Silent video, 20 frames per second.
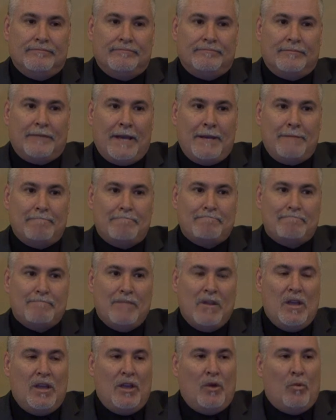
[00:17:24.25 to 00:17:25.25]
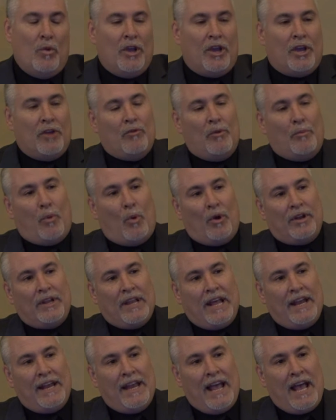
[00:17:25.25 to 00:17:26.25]
Okay? We can report
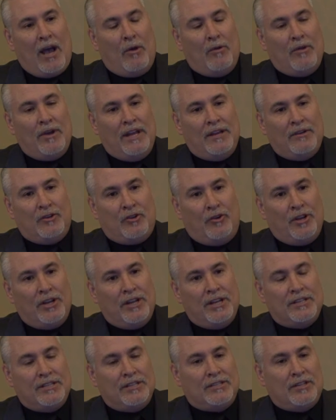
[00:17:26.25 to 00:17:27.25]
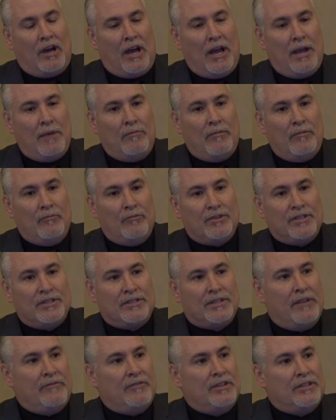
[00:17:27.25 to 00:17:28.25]
that now and turn it into time, which is
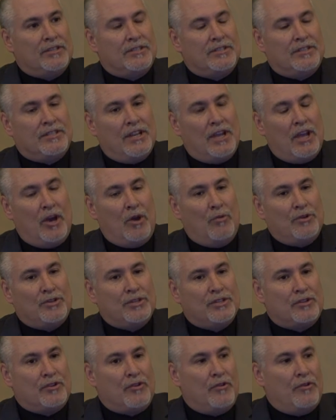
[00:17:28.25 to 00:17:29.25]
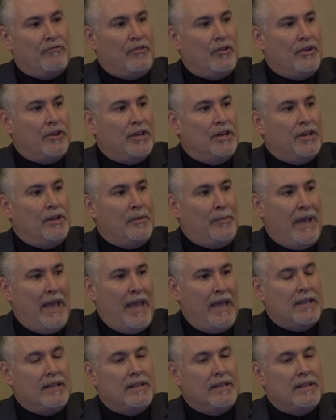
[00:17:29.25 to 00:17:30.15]
given to CO, which is converted into pay,